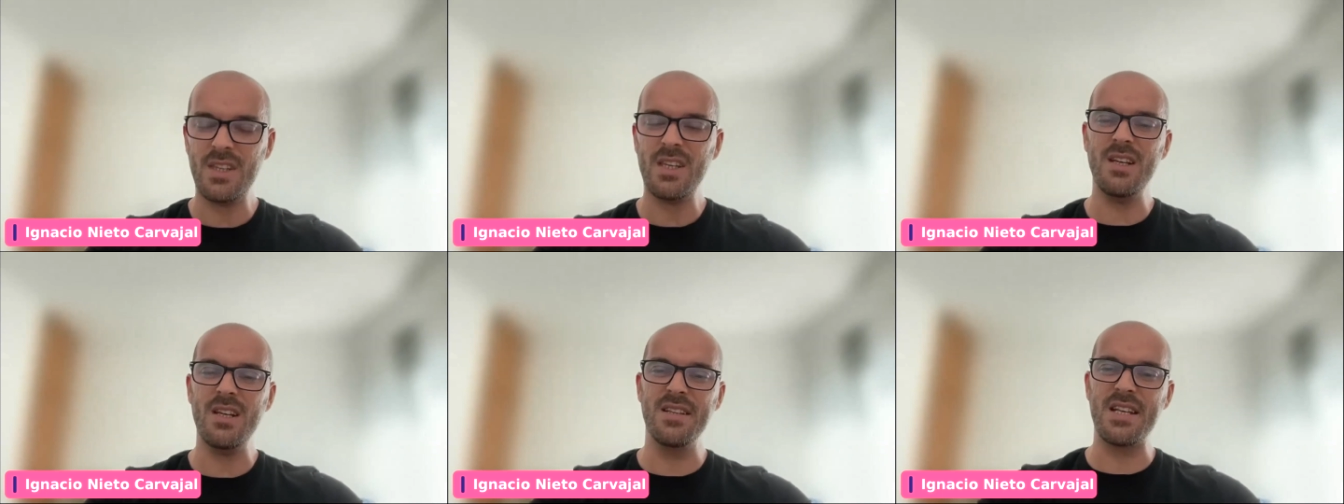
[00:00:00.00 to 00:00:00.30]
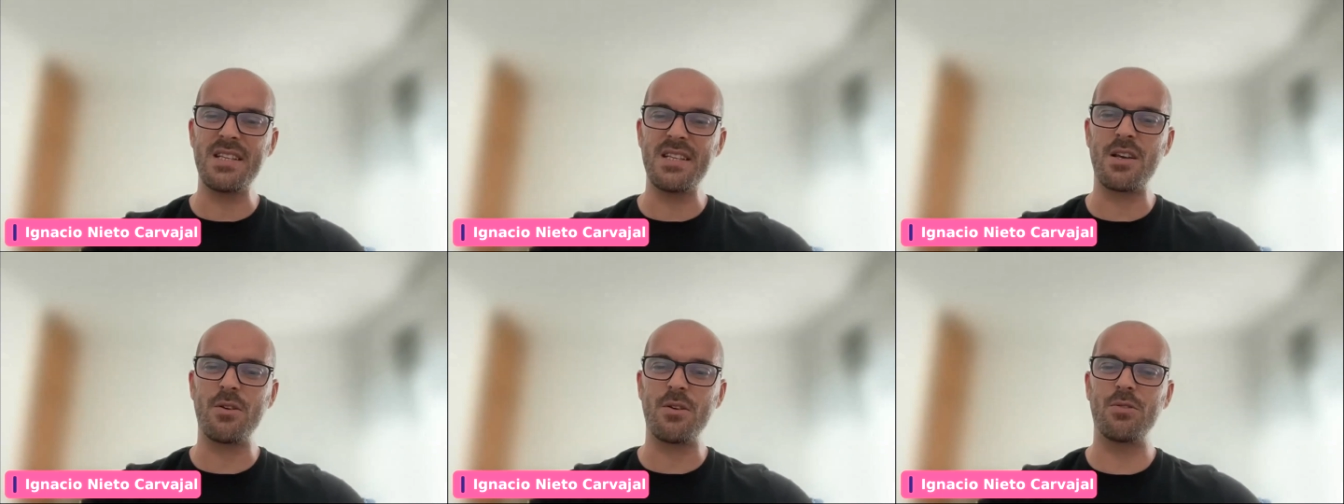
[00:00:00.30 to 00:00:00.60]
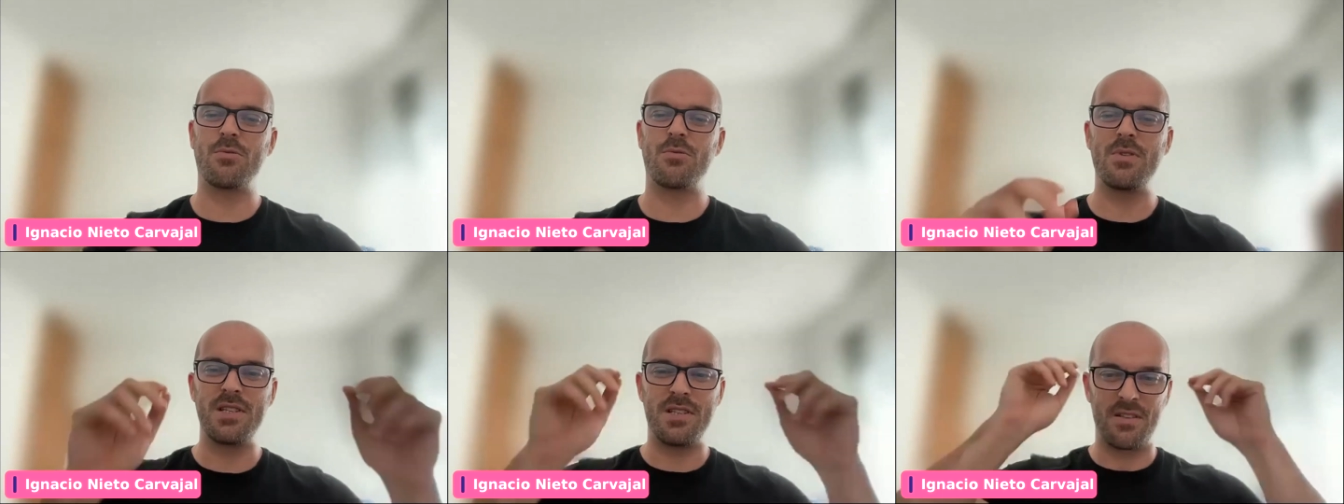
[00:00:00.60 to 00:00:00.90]
That's a good
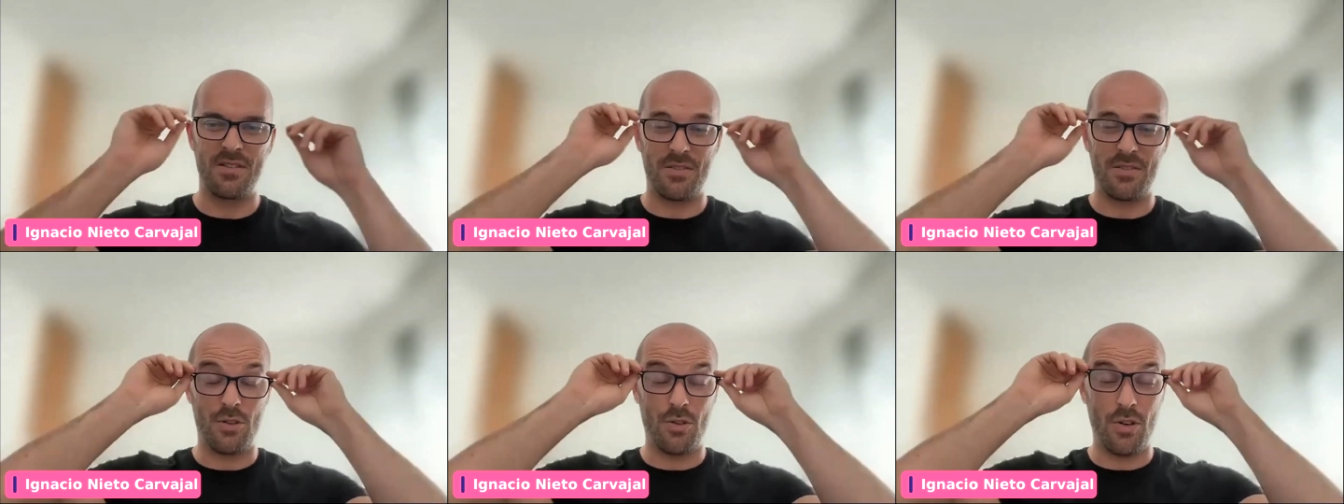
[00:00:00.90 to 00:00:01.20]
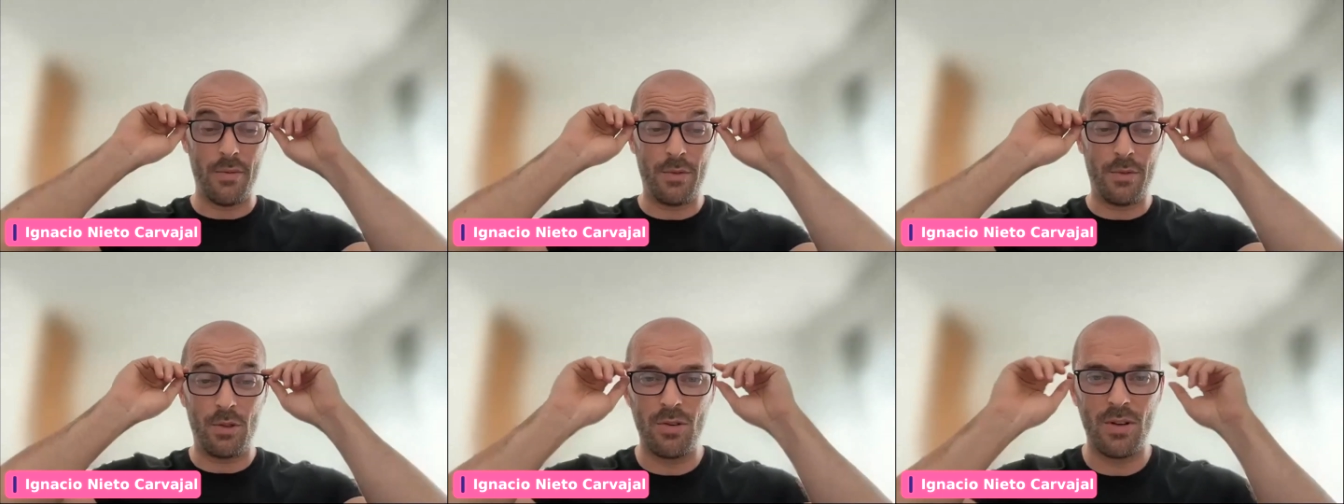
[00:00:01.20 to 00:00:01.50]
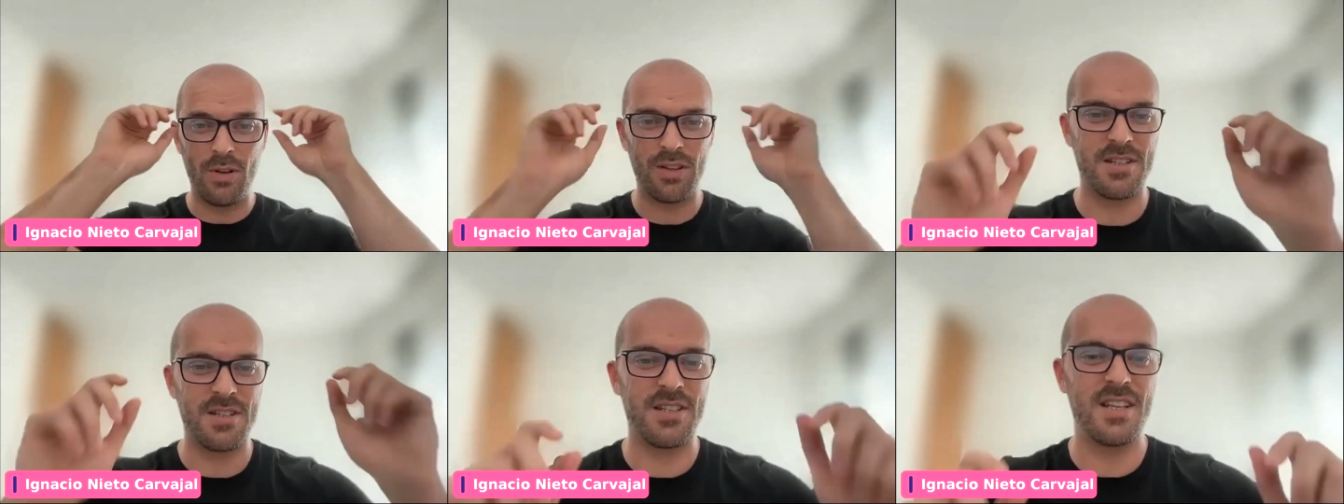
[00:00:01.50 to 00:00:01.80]
question. You have to
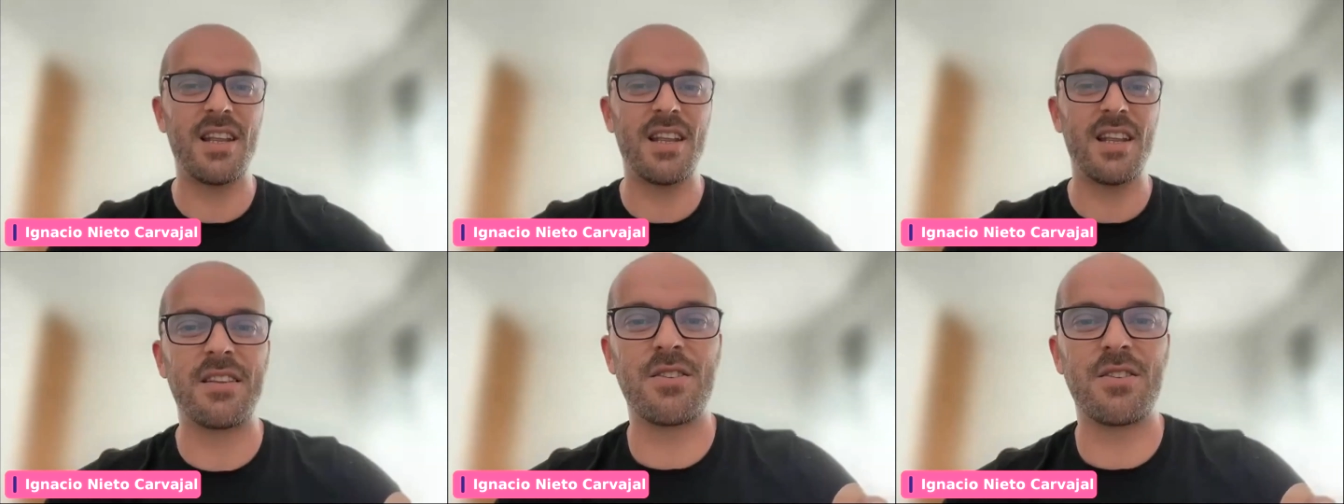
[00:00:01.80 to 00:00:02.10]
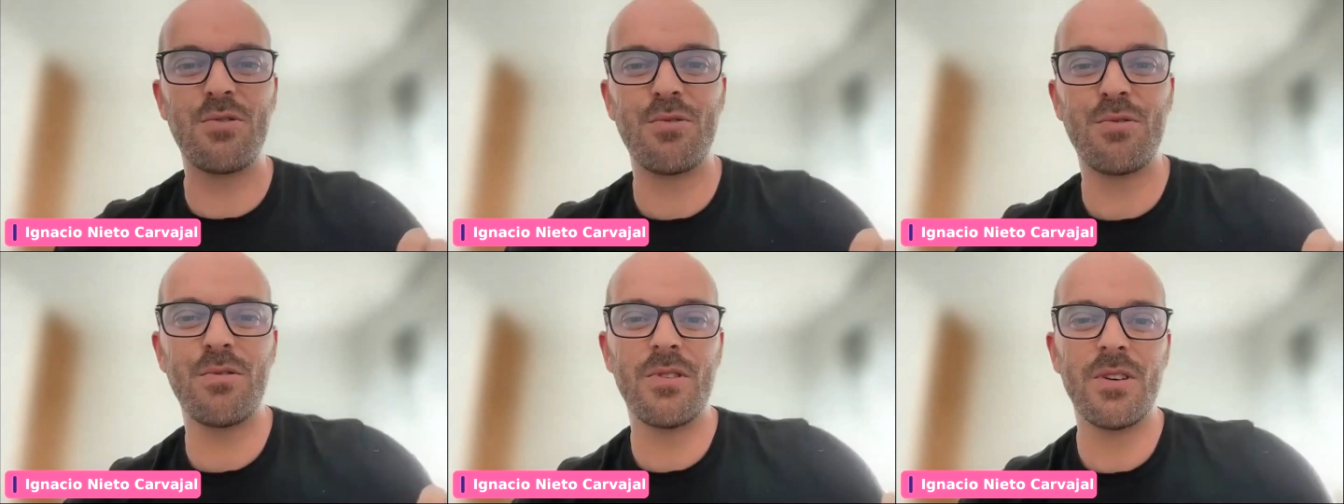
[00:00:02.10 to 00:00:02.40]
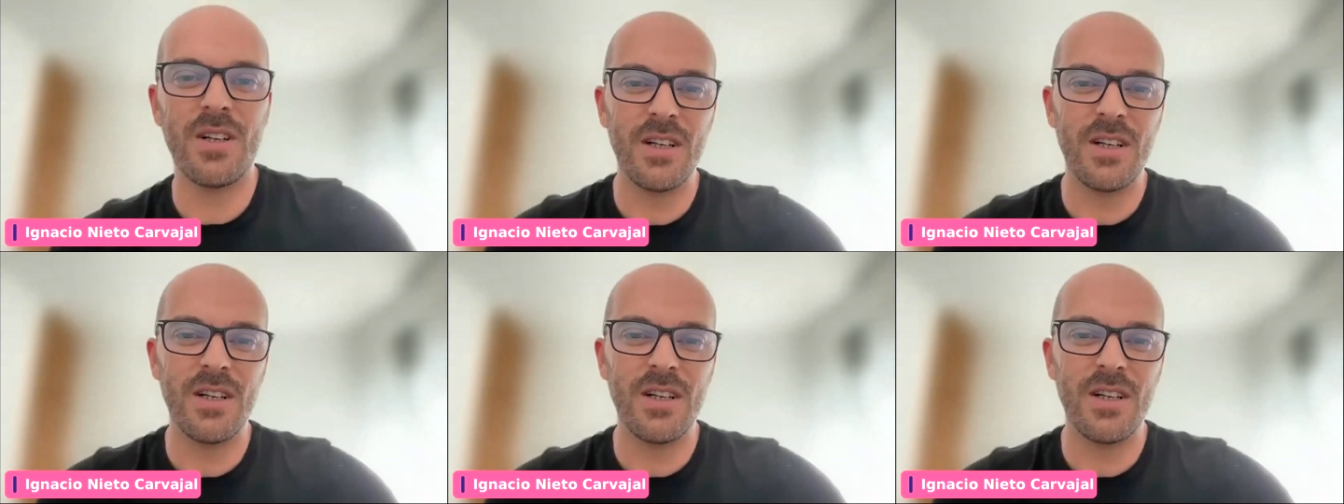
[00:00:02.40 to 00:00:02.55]
understand that you